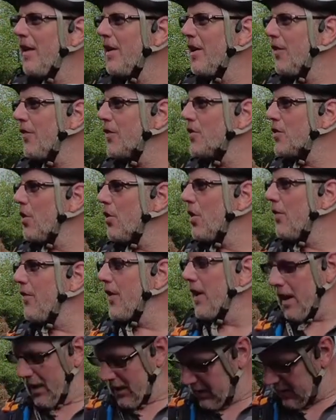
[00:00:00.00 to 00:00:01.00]
the
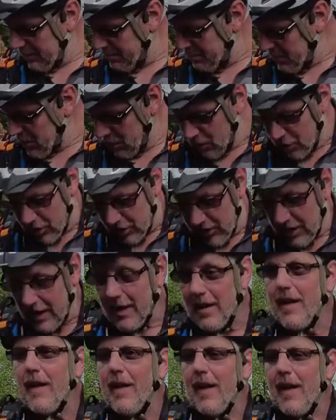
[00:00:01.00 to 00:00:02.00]
photography in motion
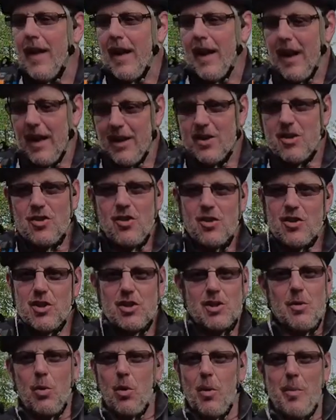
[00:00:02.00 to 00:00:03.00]
and it's not
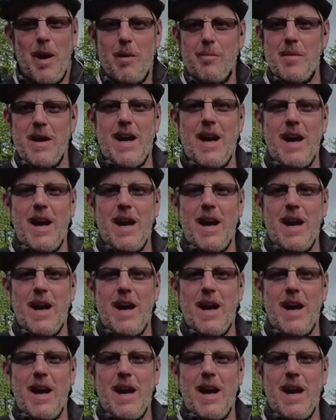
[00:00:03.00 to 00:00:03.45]
just all about me